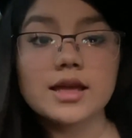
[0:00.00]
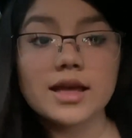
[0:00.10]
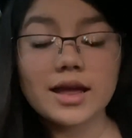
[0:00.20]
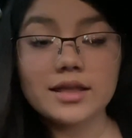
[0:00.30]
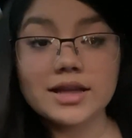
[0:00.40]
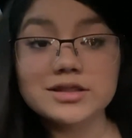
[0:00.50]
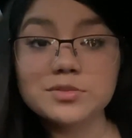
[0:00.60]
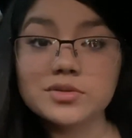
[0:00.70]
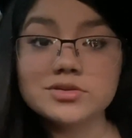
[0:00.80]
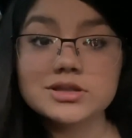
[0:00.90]
And I had to
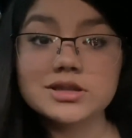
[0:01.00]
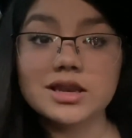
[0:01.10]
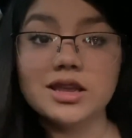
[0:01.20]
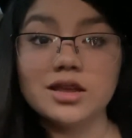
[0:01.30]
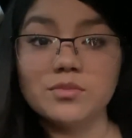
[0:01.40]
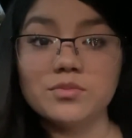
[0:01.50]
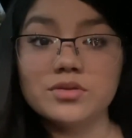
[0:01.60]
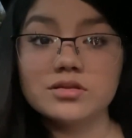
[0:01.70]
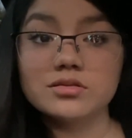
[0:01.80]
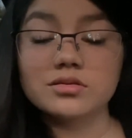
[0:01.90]
put him to sleep.
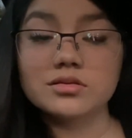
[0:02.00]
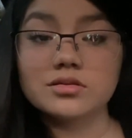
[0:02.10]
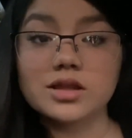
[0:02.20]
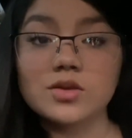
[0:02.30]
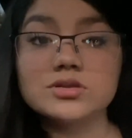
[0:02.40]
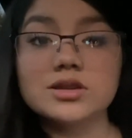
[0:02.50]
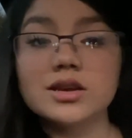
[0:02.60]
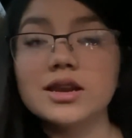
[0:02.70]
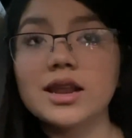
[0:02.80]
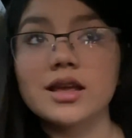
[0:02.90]
That was
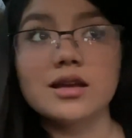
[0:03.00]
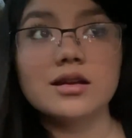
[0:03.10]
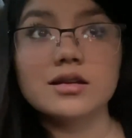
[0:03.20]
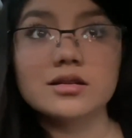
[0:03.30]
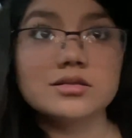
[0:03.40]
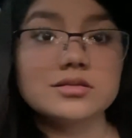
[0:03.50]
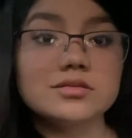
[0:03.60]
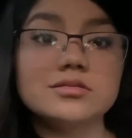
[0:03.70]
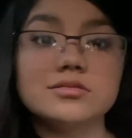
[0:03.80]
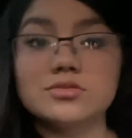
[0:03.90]
really like,
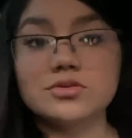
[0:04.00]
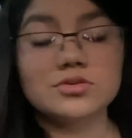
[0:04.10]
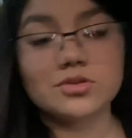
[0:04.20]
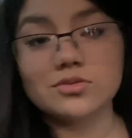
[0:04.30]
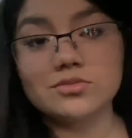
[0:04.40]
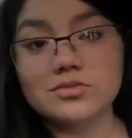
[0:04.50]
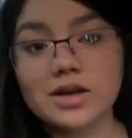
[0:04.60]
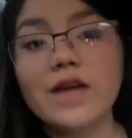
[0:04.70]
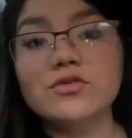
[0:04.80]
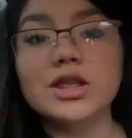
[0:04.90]
no.
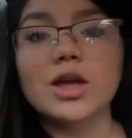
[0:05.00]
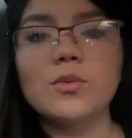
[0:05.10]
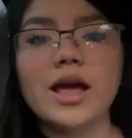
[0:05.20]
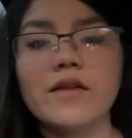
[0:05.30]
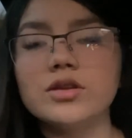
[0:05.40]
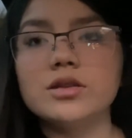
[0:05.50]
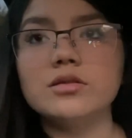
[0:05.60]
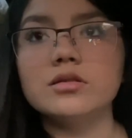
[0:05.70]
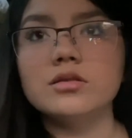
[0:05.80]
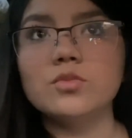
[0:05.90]
After that, we
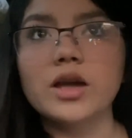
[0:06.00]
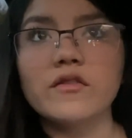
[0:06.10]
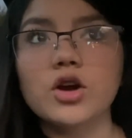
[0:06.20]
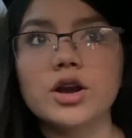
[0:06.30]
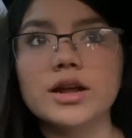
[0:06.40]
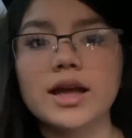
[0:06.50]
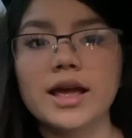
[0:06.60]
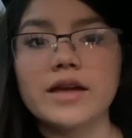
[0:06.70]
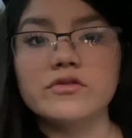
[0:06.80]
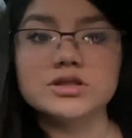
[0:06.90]
haven't gotten a
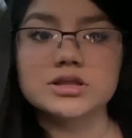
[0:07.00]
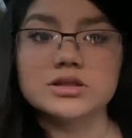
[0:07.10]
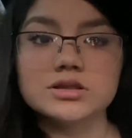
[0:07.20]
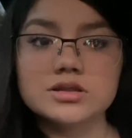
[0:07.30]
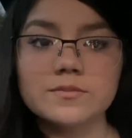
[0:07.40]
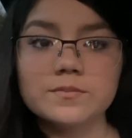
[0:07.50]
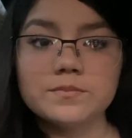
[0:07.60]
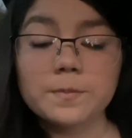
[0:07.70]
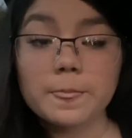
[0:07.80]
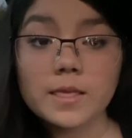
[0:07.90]
cat ever since.
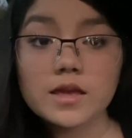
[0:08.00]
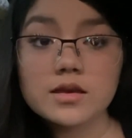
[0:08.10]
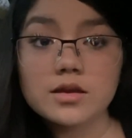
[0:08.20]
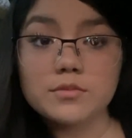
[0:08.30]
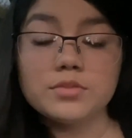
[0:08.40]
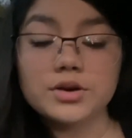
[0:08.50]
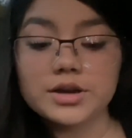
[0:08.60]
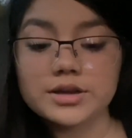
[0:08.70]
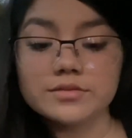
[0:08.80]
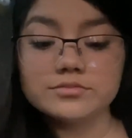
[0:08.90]

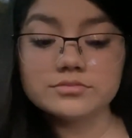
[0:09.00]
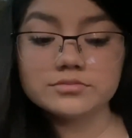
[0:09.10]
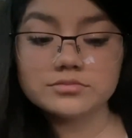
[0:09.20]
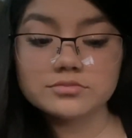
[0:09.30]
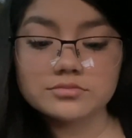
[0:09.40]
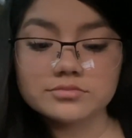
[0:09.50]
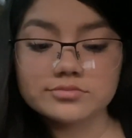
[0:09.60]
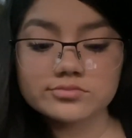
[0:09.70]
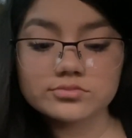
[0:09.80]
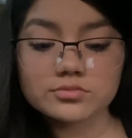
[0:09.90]
But
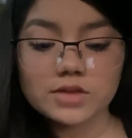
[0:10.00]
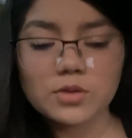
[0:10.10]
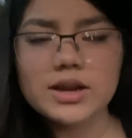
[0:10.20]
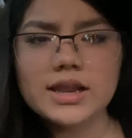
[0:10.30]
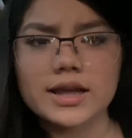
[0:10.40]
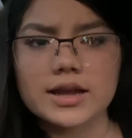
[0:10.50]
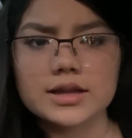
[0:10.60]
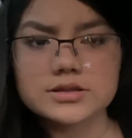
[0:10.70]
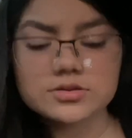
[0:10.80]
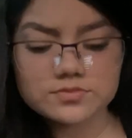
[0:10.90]
I really like
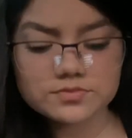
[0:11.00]
cats.